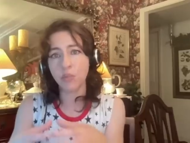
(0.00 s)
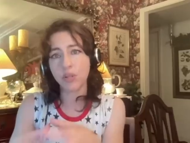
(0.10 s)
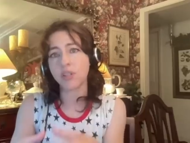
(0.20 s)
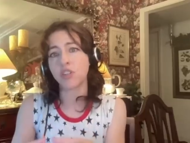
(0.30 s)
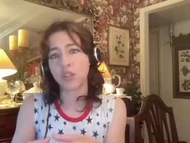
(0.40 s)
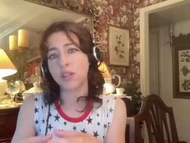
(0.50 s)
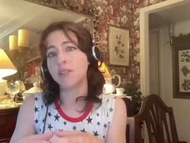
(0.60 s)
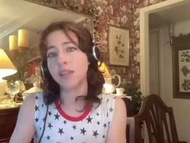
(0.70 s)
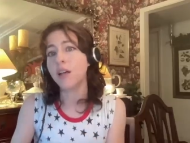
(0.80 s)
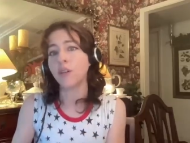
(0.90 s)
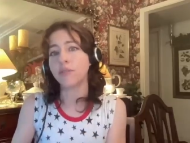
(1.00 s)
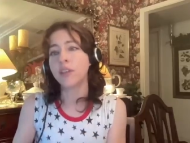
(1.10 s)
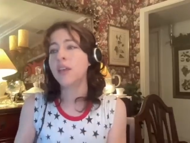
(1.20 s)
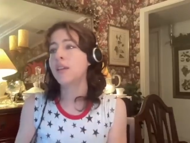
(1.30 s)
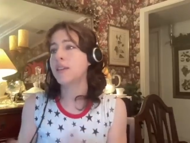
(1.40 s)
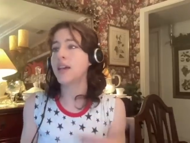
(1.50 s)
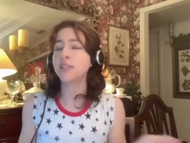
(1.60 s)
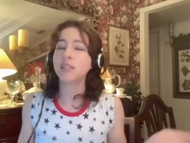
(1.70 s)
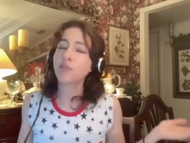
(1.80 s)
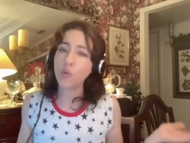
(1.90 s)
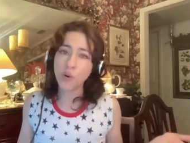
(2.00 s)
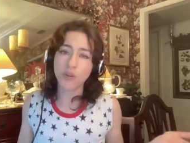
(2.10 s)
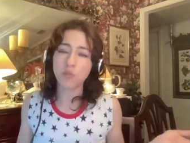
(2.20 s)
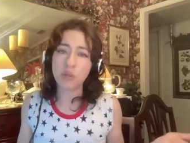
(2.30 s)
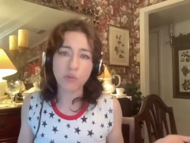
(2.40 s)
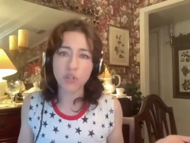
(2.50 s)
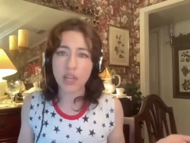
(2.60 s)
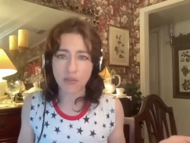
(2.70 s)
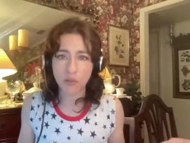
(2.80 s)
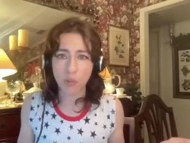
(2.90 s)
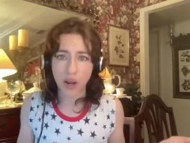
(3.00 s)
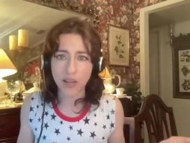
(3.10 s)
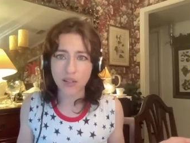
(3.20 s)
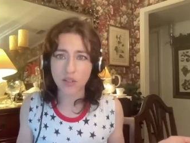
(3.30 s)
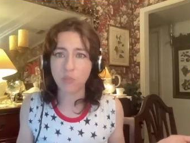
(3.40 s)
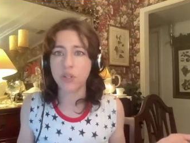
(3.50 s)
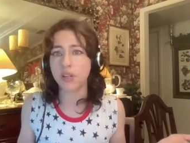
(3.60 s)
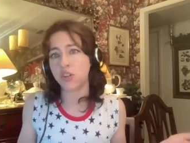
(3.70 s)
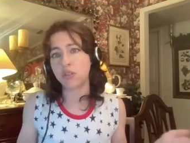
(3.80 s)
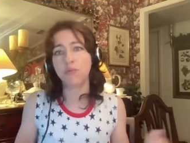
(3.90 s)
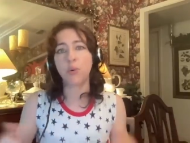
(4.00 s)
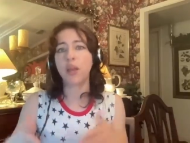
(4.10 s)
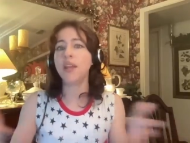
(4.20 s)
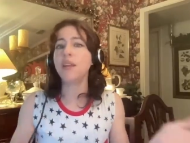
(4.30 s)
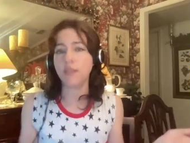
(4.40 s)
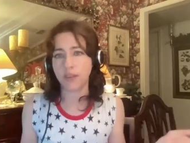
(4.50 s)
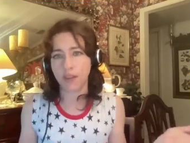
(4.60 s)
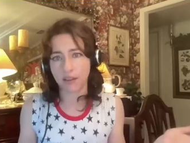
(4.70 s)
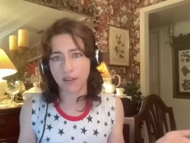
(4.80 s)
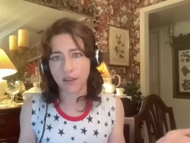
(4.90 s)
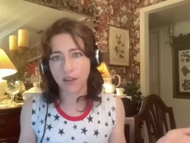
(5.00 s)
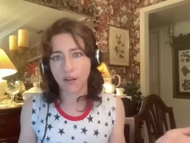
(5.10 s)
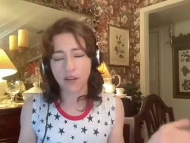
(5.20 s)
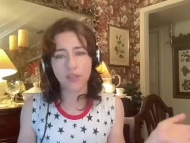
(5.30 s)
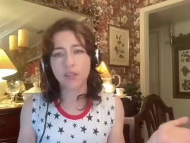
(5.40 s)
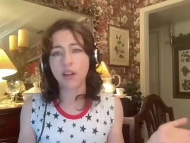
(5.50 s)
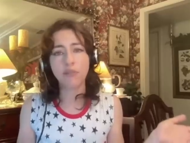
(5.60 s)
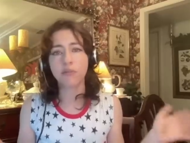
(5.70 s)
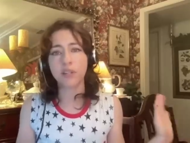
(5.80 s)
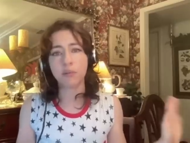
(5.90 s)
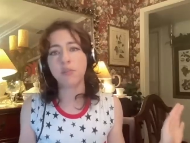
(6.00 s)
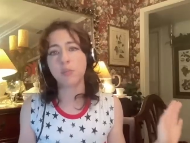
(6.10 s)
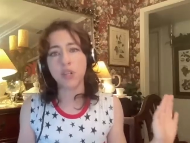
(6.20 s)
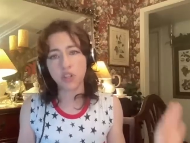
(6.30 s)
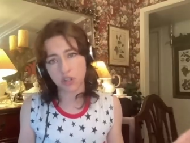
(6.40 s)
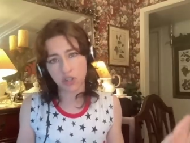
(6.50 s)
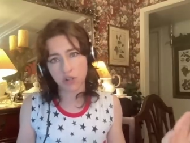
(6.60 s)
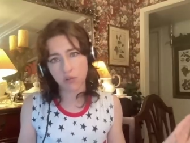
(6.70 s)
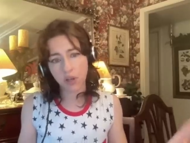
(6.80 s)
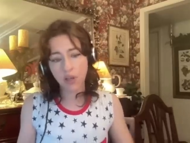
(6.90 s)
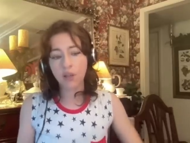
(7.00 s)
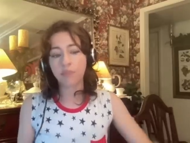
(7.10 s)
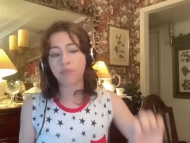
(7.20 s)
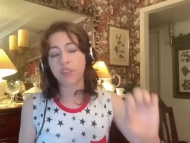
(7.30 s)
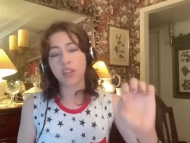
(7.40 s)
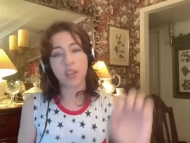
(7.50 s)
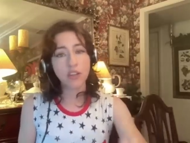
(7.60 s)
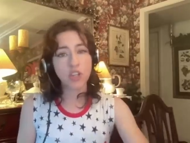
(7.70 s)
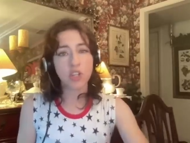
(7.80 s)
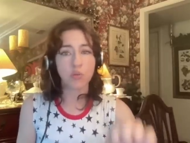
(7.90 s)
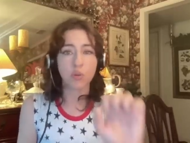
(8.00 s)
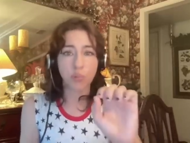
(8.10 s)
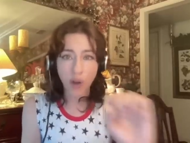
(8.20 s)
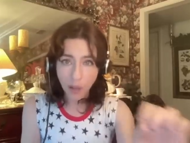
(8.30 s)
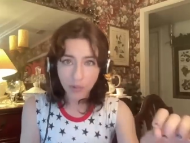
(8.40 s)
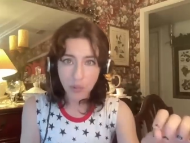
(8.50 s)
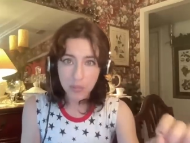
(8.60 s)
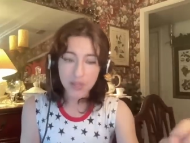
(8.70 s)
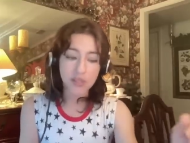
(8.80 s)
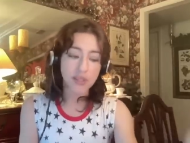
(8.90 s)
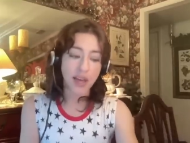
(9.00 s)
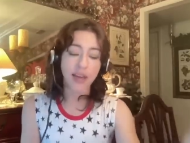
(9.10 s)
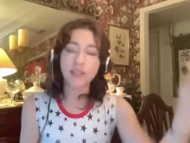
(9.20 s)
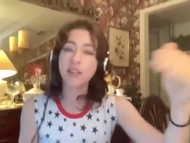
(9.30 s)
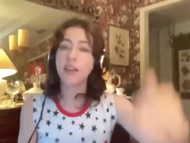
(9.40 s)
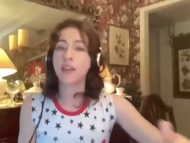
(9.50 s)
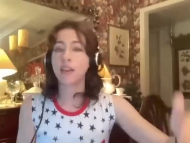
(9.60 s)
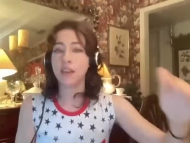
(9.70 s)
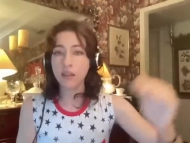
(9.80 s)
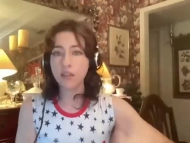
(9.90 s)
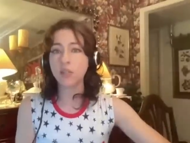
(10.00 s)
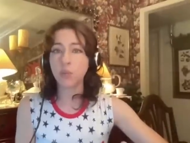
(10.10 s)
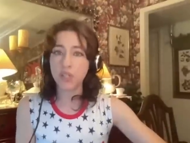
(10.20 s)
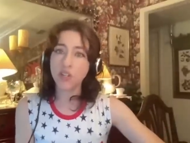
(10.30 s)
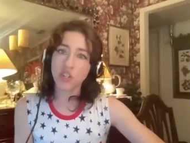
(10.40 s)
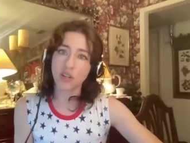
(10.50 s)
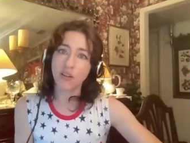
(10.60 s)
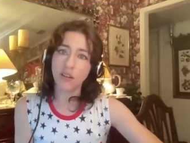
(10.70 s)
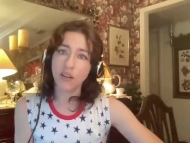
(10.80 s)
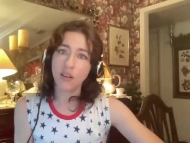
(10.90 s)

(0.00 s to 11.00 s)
the petition itself. Yes, of course, people should have the right to petition for anything. All right, it's not a freedom of speech issue. The issue, the problem is that in this petition,